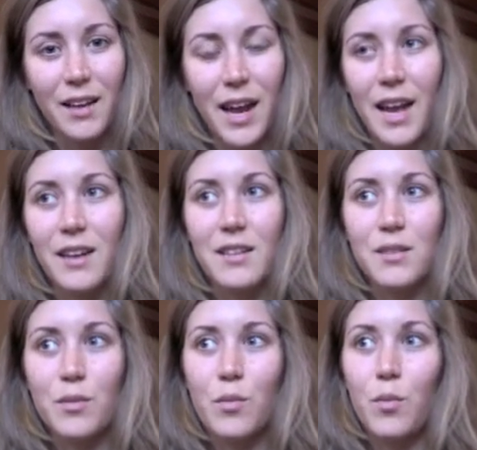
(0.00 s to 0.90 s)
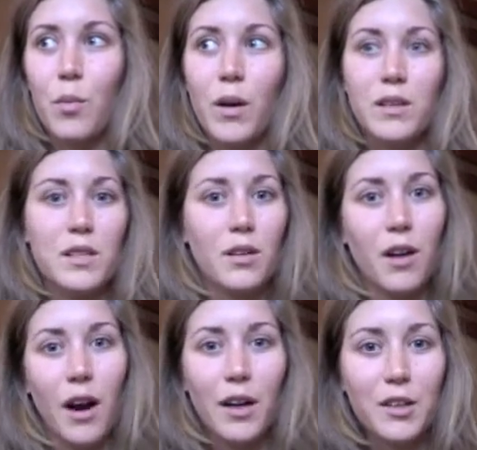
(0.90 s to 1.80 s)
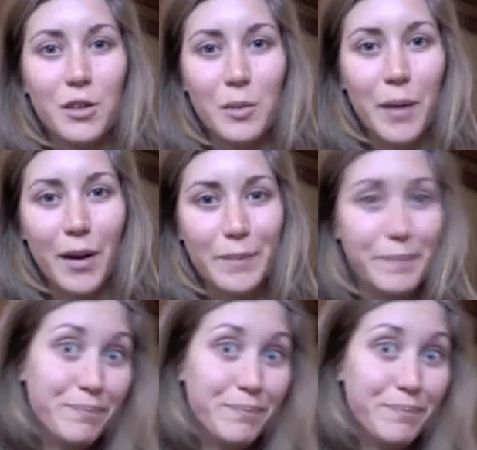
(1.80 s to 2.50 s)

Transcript: And what is there to argue about?